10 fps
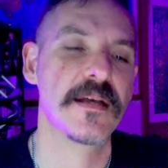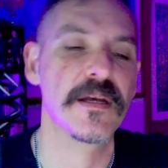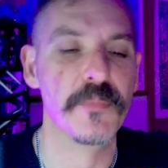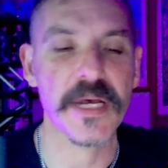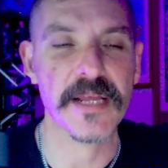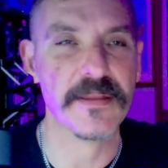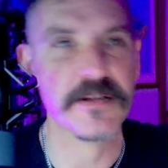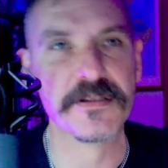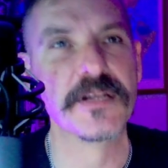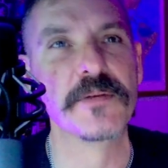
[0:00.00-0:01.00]
but
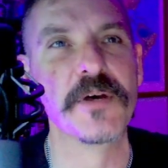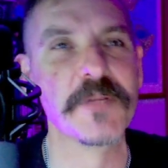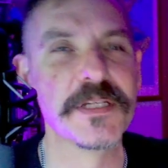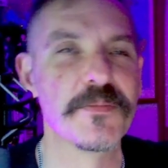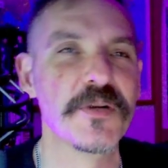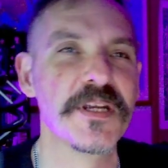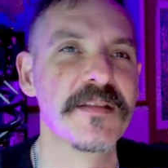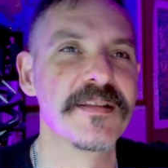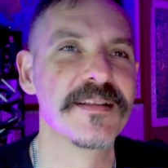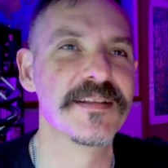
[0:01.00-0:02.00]
there's no moment to
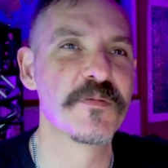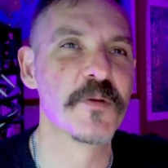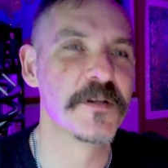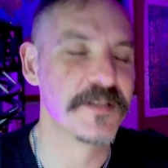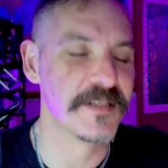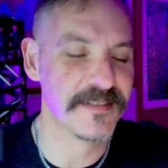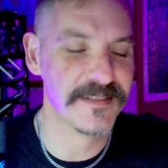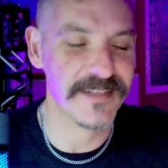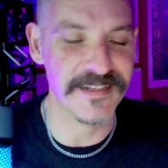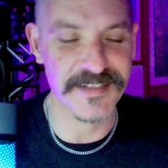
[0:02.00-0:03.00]
breathe in this world
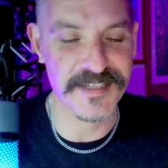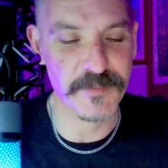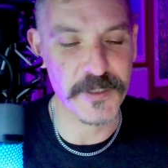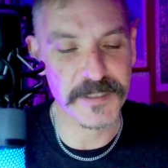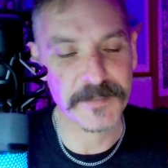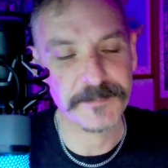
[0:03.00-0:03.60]
and in this book.